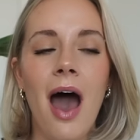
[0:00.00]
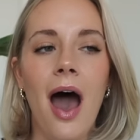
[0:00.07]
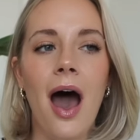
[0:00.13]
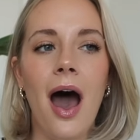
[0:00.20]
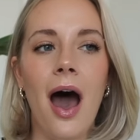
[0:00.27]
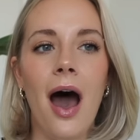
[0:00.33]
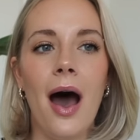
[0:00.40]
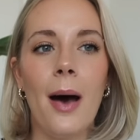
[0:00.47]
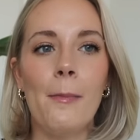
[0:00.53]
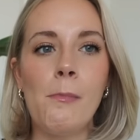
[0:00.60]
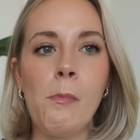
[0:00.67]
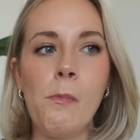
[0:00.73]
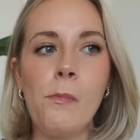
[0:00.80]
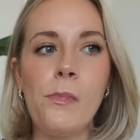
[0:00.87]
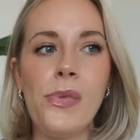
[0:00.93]

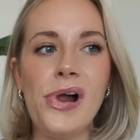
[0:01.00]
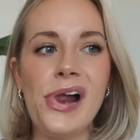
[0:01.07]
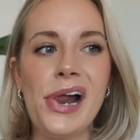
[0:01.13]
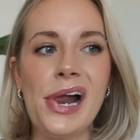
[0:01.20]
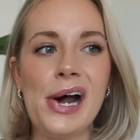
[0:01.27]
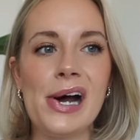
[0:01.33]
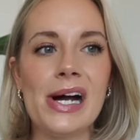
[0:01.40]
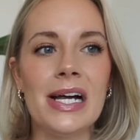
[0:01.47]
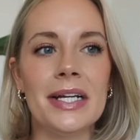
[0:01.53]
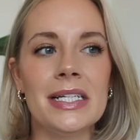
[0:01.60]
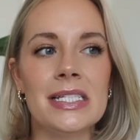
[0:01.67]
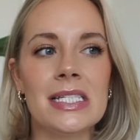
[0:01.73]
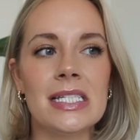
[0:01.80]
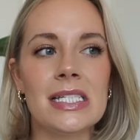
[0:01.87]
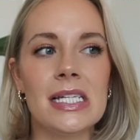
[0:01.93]
Um,
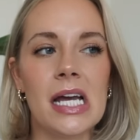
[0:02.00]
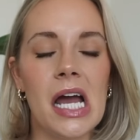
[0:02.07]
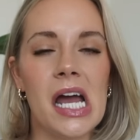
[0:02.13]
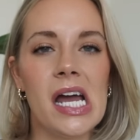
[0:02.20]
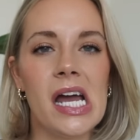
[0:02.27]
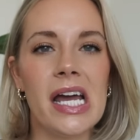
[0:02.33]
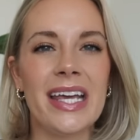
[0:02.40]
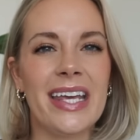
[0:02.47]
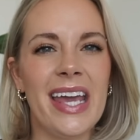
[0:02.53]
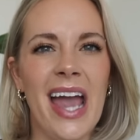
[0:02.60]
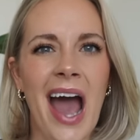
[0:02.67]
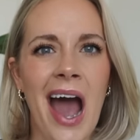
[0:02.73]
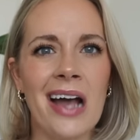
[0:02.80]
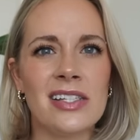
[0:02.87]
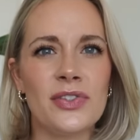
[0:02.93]
and
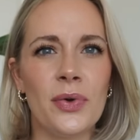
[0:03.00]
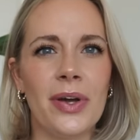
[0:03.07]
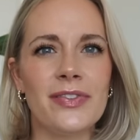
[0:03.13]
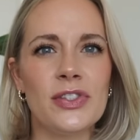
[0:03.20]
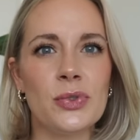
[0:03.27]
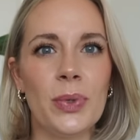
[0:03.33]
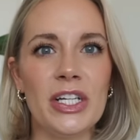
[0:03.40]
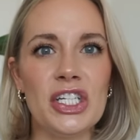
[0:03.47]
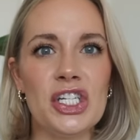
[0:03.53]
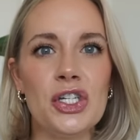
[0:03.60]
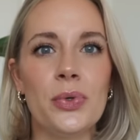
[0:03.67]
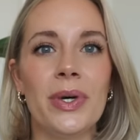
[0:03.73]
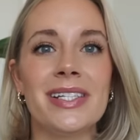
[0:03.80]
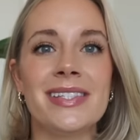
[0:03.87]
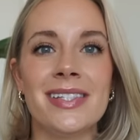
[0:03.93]
yeah, so I've switched
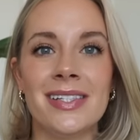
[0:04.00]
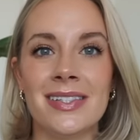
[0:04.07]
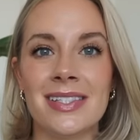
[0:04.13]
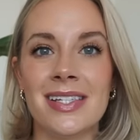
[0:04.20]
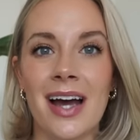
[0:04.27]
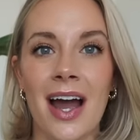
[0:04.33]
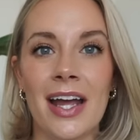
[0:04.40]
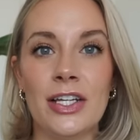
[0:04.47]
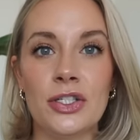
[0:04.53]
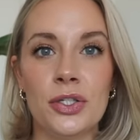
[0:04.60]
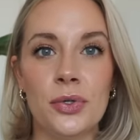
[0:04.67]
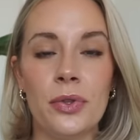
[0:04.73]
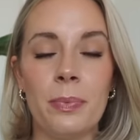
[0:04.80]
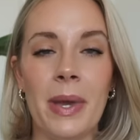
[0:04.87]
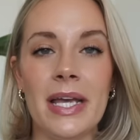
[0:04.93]
to a Sensodyne
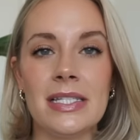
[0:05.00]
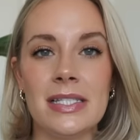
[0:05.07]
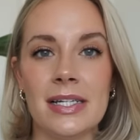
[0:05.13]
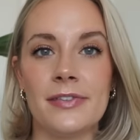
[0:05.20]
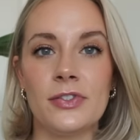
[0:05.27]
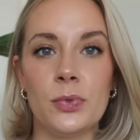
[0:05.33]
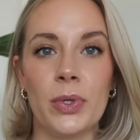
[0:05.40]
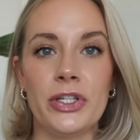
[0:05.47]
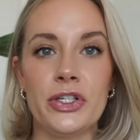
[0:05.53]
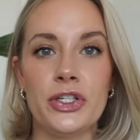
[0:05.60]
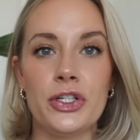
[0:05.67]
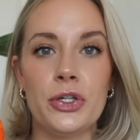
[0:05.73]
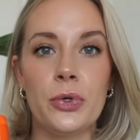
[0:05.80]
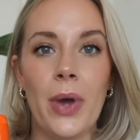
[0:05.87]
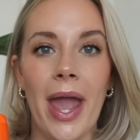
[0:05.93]
toothpaste and I've switched
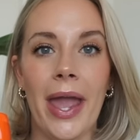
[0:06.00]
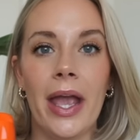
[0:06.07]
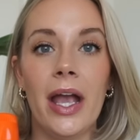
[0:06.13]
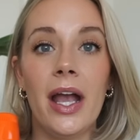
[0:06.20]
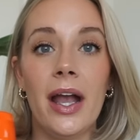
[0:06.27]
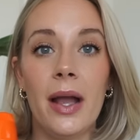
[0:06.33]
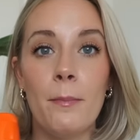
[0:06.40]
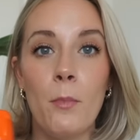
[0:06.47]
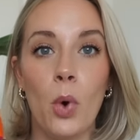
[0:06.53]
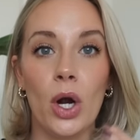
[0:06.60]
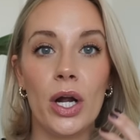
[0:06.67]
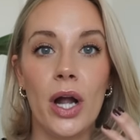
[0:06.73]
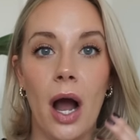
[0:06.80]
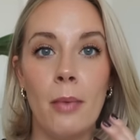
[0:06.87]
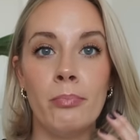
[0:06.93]
to a
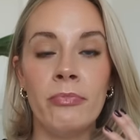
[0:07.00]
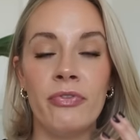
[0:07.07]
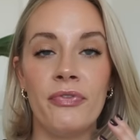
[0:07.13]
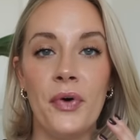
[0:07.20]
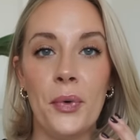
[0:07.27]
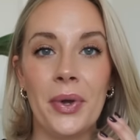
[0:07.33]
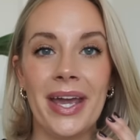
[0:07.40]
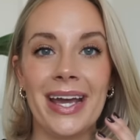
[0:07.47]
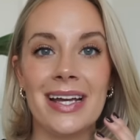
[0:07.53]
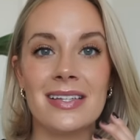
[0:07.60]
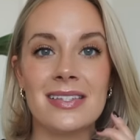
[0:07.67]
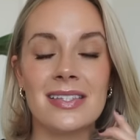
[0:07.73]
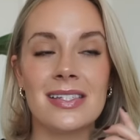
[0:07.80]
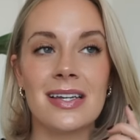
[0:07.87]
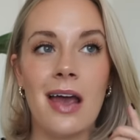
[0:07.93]
more gum
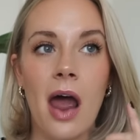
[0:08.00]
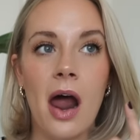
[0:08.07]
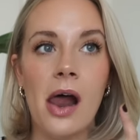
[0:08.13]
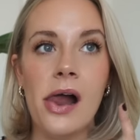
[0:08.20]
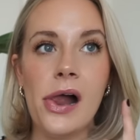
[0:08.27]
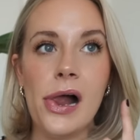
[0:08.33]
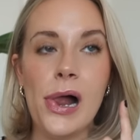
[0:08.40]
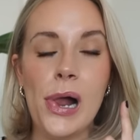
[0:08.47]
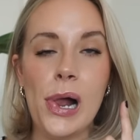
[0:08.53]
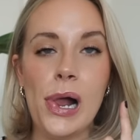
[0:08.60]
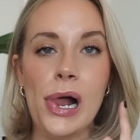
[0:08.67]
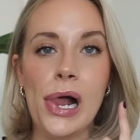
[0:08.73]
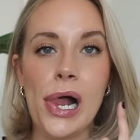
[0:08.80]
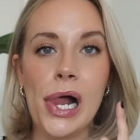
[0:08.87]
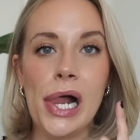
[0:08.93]
focused
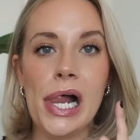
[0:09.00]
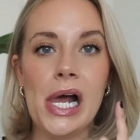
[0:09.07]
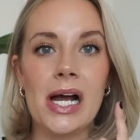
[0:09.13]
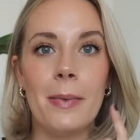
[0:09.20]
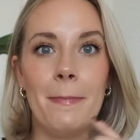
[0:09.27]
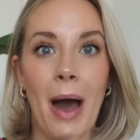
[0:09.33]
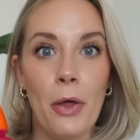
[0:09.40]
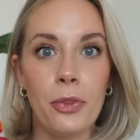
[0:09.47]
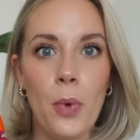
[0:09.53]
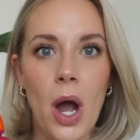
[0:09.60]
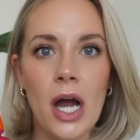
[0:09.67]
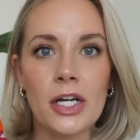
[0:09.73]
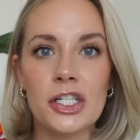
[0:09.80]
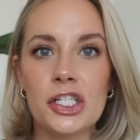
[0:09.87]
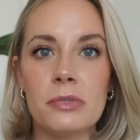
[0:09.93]
uh,
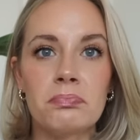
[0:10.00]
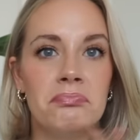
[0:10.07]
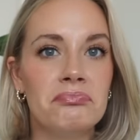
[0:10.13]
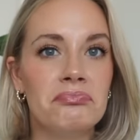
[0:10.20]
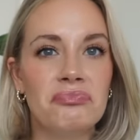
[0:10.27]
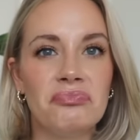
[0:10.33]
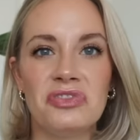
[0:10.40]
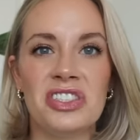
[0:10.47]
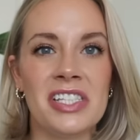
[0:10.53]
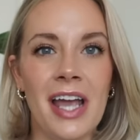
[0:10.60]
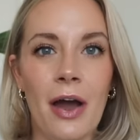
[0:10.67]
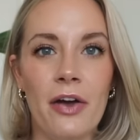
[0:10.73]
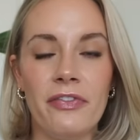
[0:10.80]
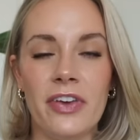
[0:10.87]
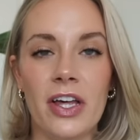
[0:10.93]
mouthwash see
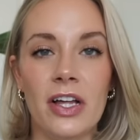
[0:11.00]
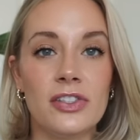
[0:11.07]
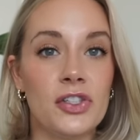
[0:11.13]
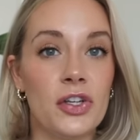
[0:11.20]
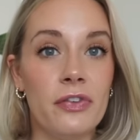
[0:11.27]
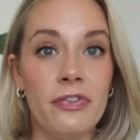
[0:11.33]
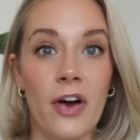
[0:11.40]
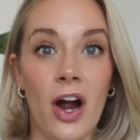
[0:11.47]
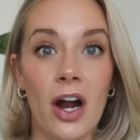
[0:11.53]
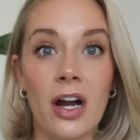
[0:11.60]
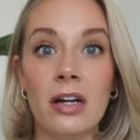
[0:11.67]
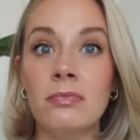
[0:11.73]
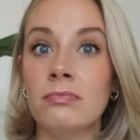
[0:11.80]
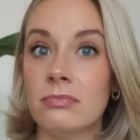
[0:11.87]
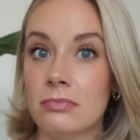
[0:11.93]
how I feel. So
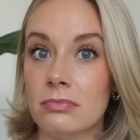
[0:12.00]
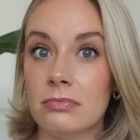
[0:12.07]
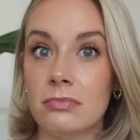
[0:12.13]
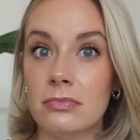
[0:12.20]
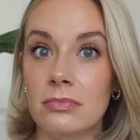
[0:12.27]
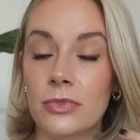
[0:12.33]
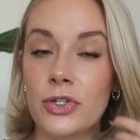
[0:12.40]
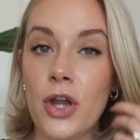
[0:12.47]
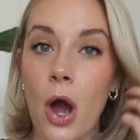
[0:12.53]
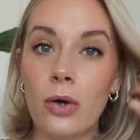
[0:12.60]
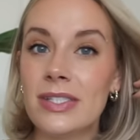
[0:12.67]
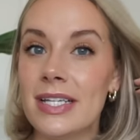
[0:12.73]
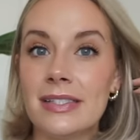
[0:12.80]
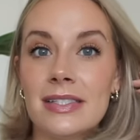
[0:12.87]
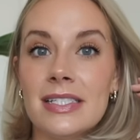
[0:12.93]
far, no
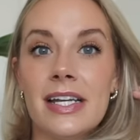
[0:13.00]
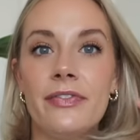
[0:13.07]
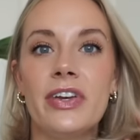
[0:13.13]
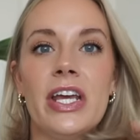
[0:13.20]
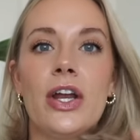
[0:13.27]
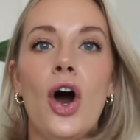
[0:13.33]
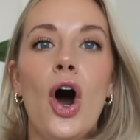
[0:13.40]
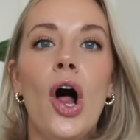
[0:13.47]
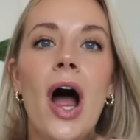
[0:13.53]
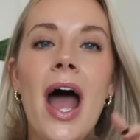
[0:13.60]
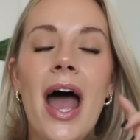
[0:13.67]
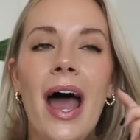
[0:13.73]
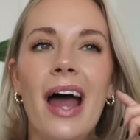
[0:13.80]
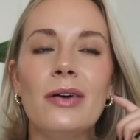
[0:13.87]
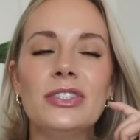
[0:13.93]
sensitivity at all.
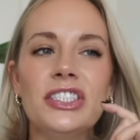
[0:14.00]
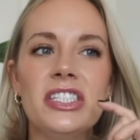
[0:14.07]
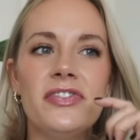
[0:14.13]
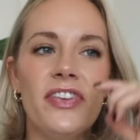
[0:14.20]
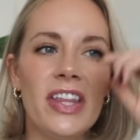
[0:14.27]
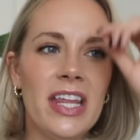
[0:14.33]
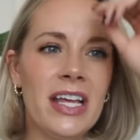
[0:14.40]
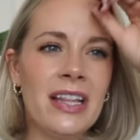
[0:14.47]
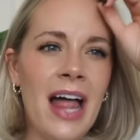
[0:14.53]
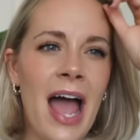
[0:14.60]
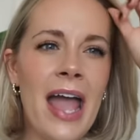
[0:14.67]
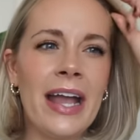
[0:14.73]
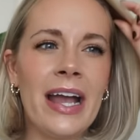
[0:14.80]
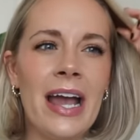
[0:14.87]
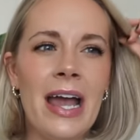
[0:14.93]
I was just feeling
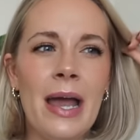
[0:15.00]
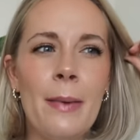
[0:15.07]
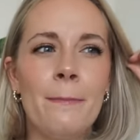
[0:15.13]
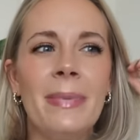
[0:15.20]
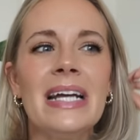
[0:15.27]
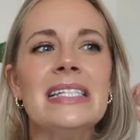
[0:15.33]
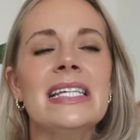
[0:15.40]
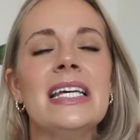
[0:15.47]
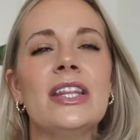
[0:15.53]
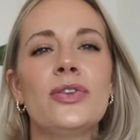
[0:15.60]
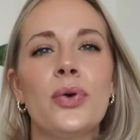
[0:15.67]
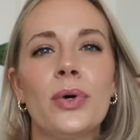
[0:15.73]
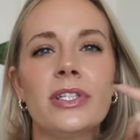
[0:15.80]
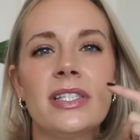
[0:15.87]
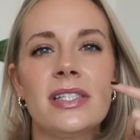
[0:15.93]
like my teeth
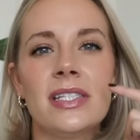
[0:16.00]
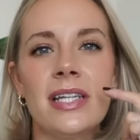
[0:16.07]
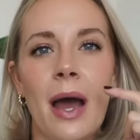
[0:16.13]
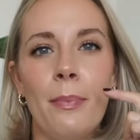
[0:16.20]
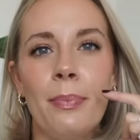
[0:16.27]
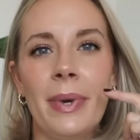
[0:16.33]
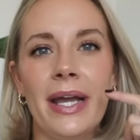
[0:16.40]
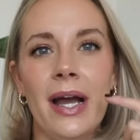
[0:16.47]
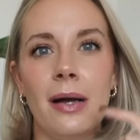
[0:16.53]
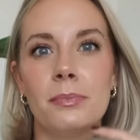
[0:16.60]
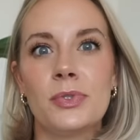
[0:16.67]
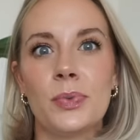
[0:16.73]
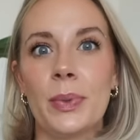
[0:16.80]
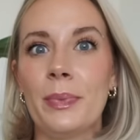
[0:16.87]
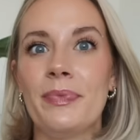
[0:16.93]
towards the top of my
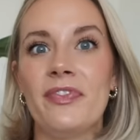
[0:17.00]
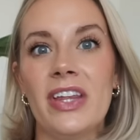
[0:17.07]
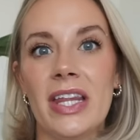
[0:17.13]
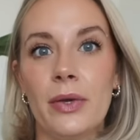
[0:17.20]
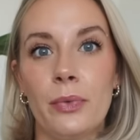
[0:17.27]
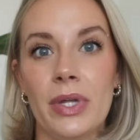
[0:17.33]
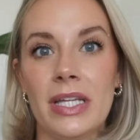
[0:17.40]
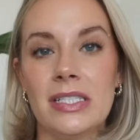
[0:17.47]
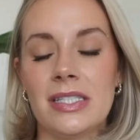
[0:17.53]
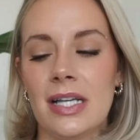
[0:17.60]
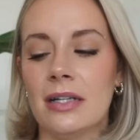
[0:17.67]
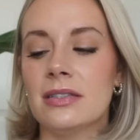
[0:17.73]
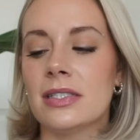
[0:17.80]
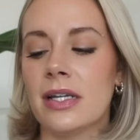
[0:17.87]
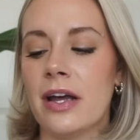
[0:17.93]
gums were feeling really
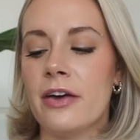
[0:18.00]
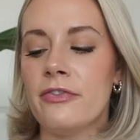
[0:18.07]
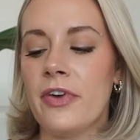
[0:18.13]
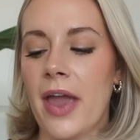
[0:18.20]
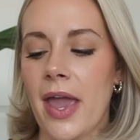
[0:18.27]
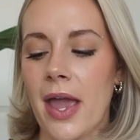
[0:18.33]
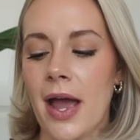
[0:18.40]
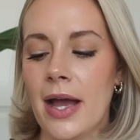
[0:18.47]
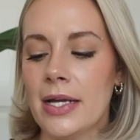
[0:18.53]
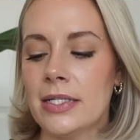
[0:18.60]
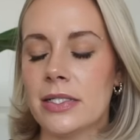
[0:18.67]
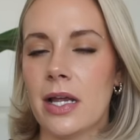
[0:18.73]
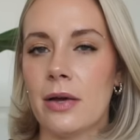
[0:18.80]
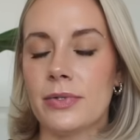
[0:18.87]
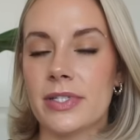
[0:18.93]
sensitive
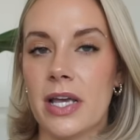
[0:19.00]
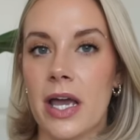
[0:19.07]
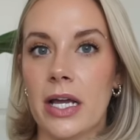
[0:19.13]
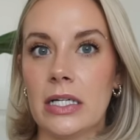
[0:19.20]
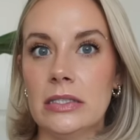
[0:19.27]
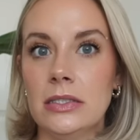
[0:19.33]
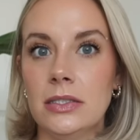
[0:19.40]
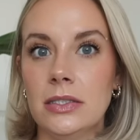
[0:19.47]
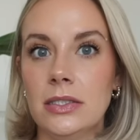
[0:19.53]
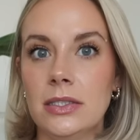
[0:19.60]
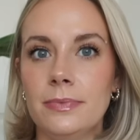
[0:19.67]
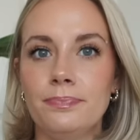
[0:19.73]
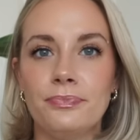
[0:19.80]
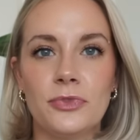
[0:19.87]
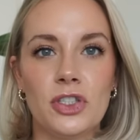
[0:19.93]
and I was like,
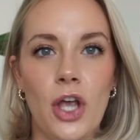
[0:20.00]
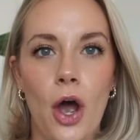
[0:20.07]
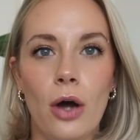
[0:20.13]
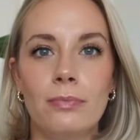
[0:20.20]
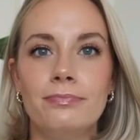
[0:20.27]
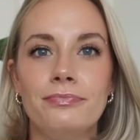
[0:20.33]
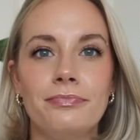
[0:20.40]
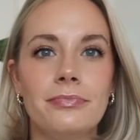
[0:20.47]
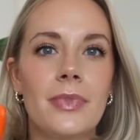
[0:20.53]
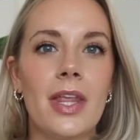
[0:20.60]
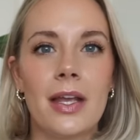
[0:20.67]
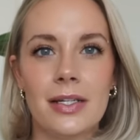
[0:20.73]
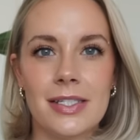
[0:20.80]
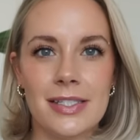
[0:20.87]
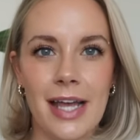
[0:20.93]
ooh. So
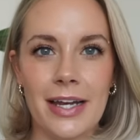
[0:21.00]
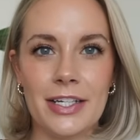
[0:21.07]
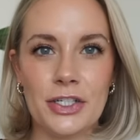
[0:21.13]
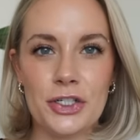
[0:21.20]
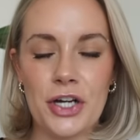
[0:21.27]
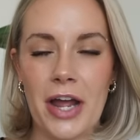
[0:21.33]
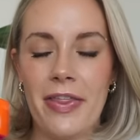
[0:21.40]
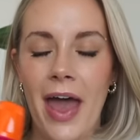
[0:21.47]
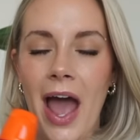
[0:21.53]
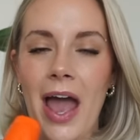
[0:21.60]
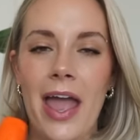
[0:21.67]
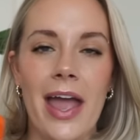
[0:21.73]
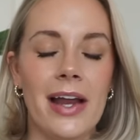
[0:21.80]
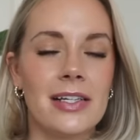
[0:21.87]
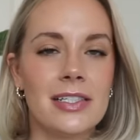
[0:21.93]
decided to try that
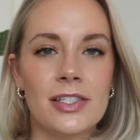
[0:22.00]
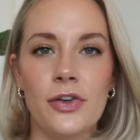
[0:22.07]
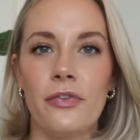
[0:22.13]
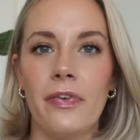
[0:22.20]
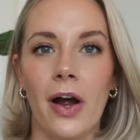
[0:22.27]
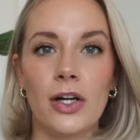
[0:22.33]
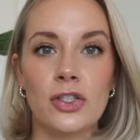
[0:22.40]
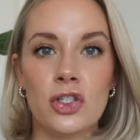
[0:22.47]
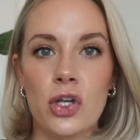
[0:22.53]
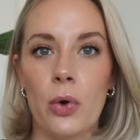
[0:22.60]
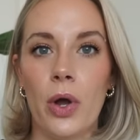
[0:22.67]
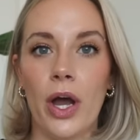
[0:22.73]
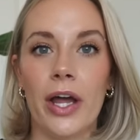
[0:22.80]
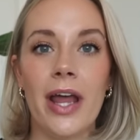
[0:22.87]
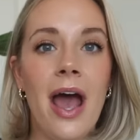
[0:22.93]
and so far so
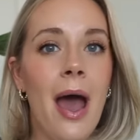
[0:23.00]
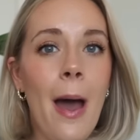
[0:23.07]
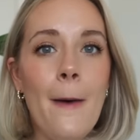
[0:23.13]
good.